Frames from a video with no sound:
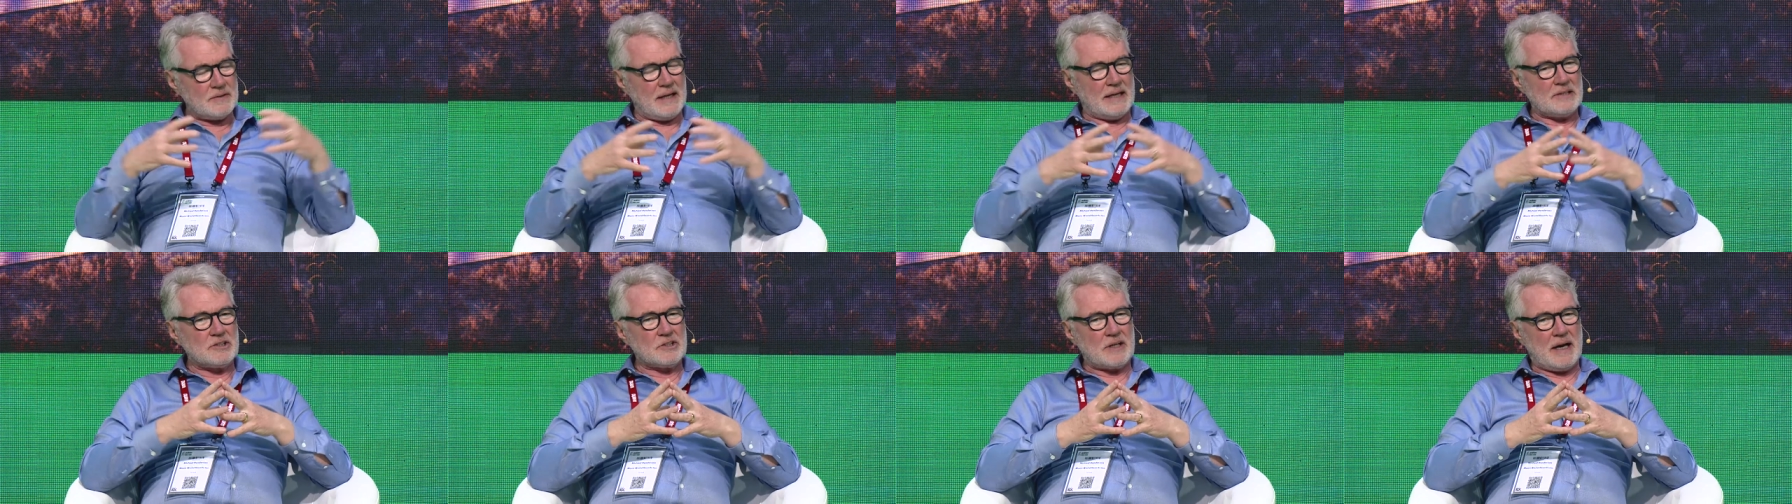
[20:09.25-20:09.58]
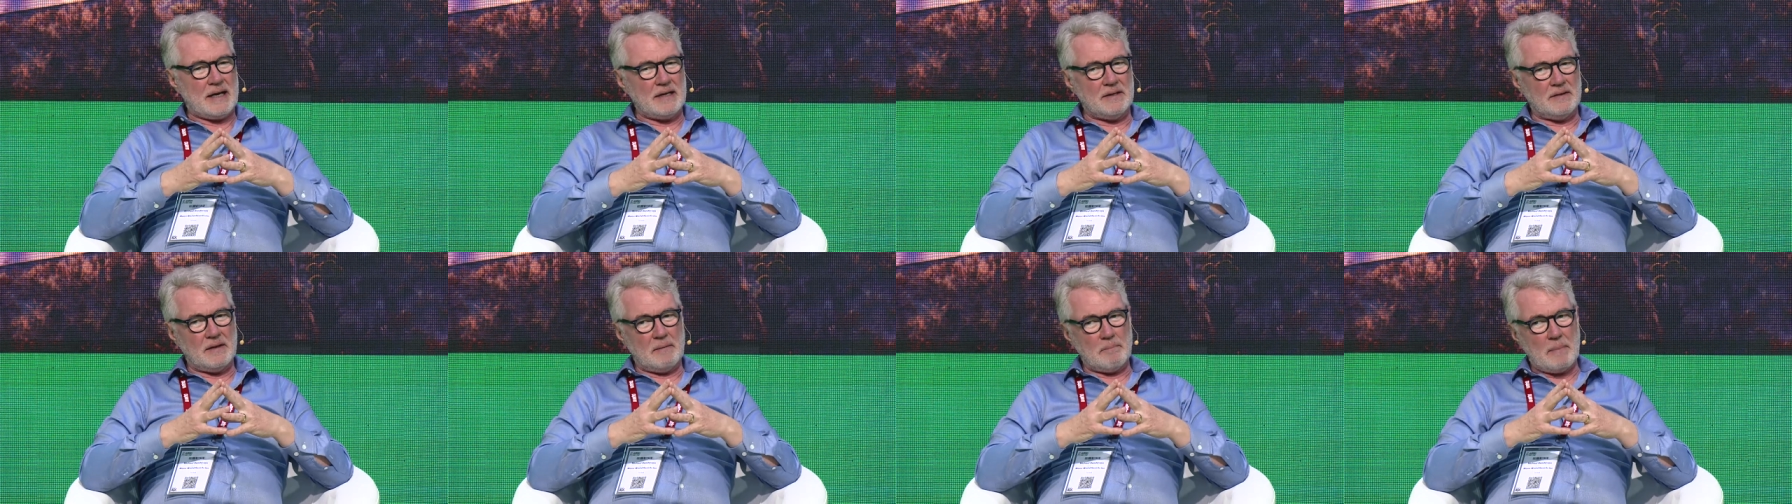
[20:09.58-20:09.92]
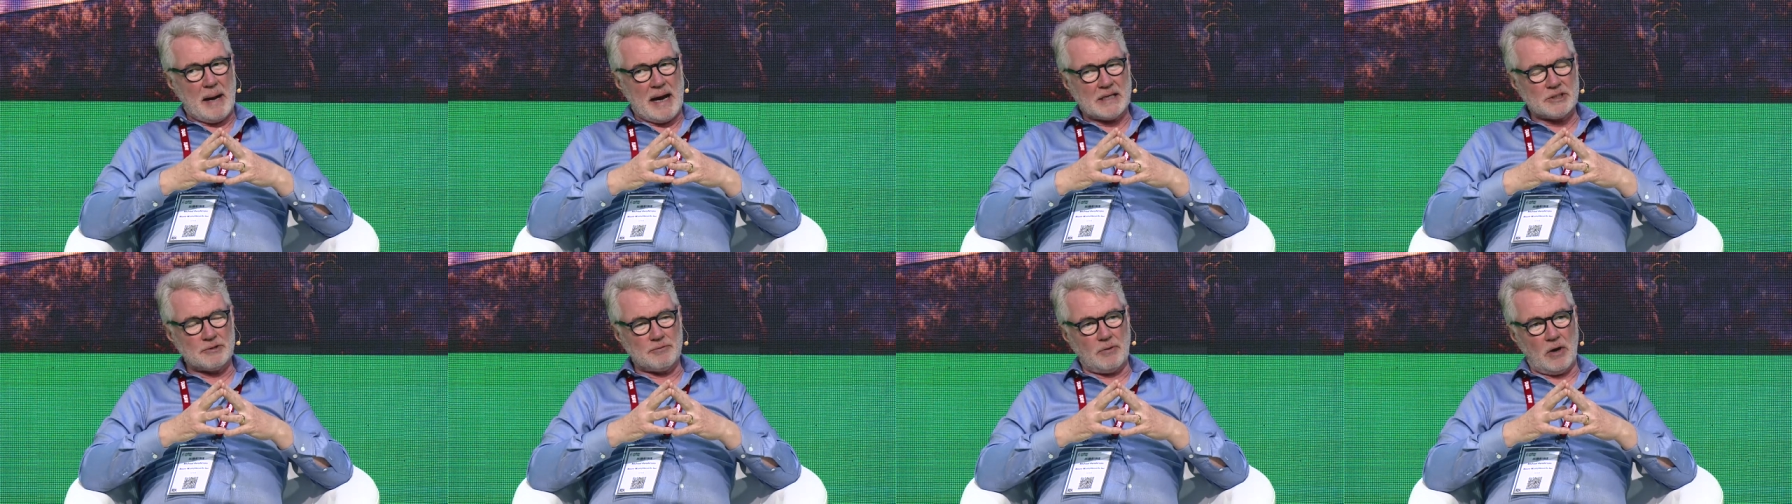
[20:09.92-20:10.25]
that's kind of the
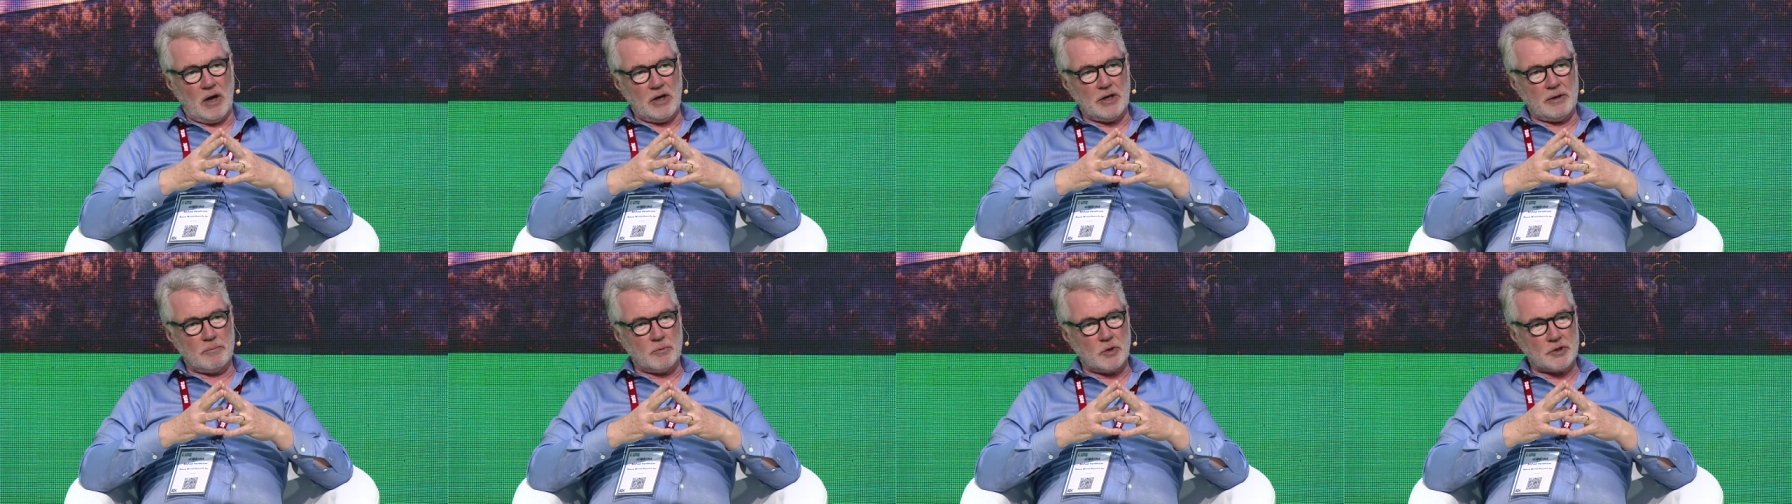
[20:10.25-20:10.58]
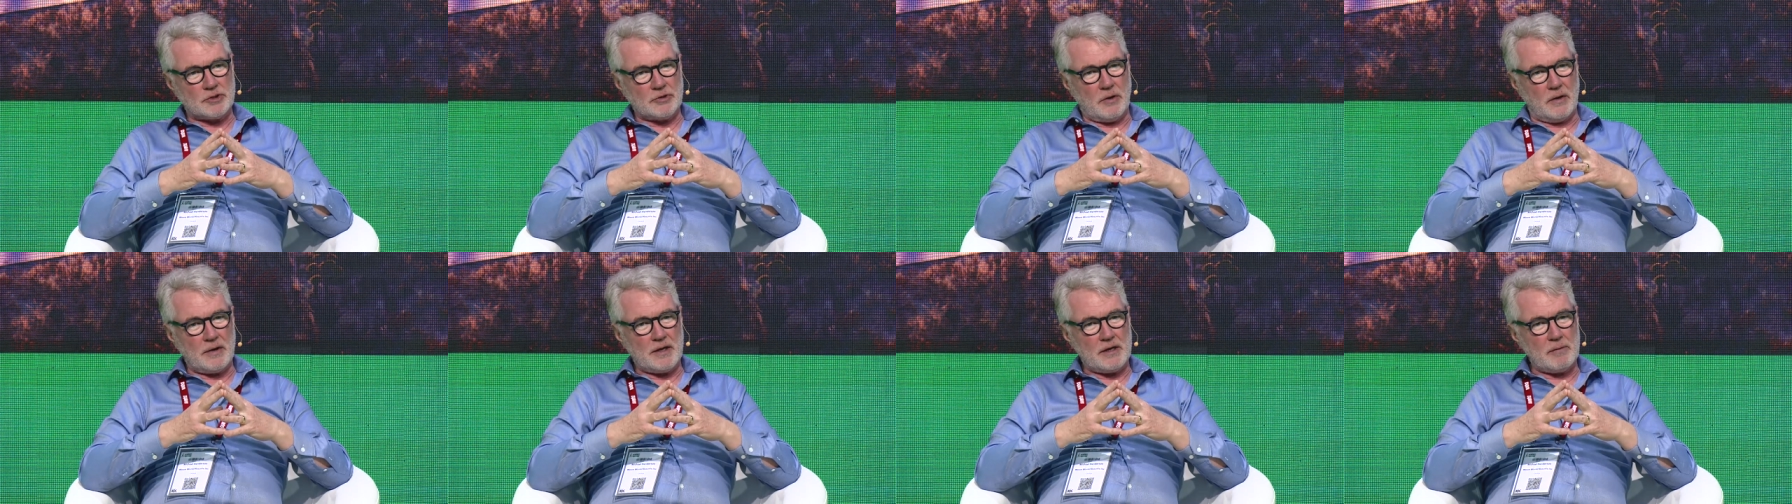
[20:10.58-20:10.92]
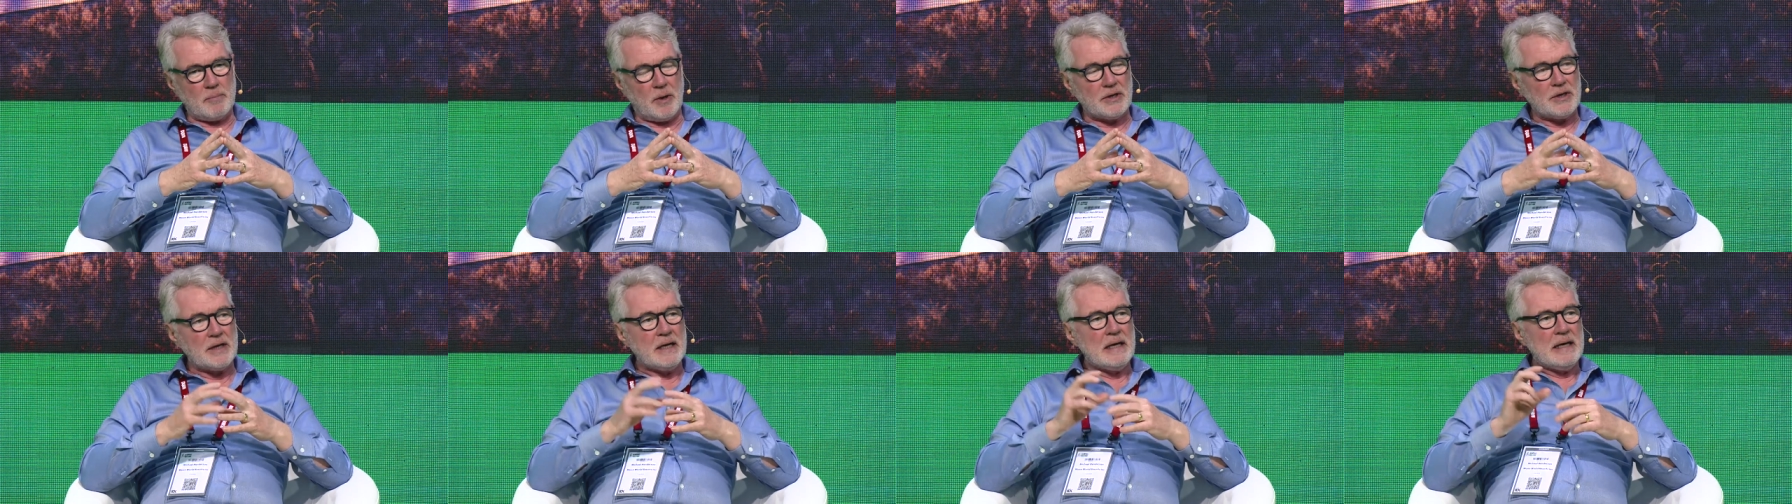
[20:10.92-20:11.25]
mass volume we're talking
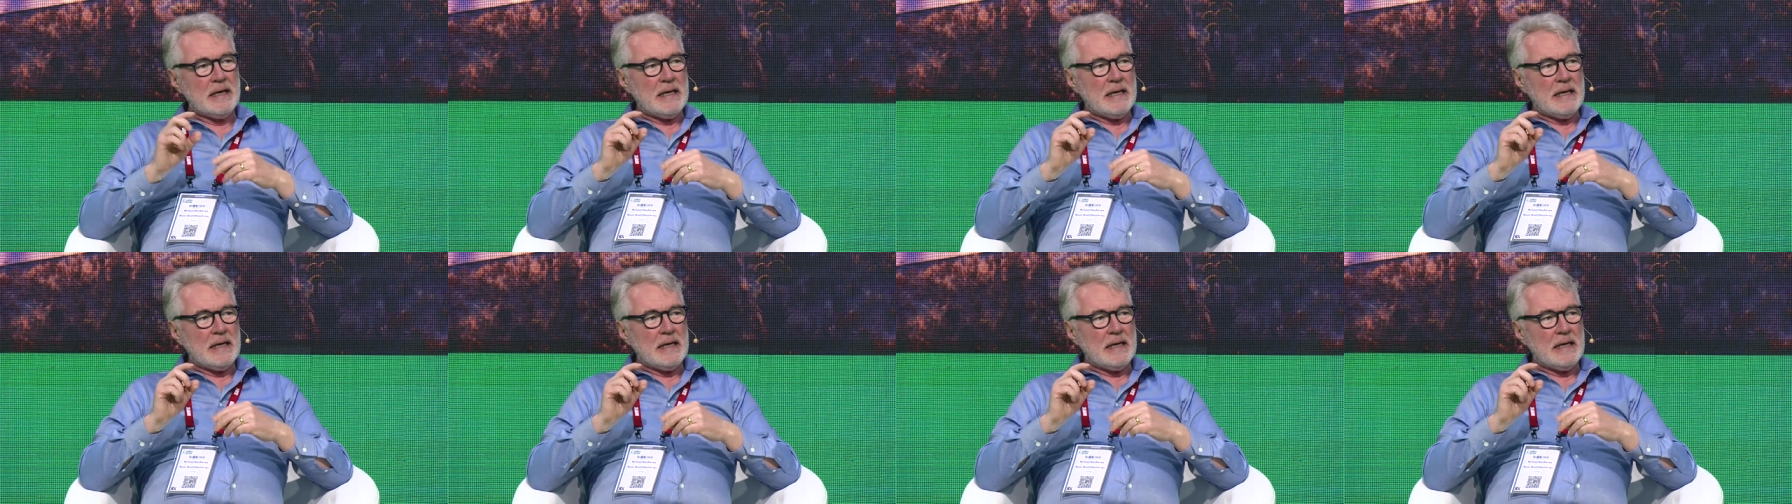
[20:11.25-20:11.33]
about.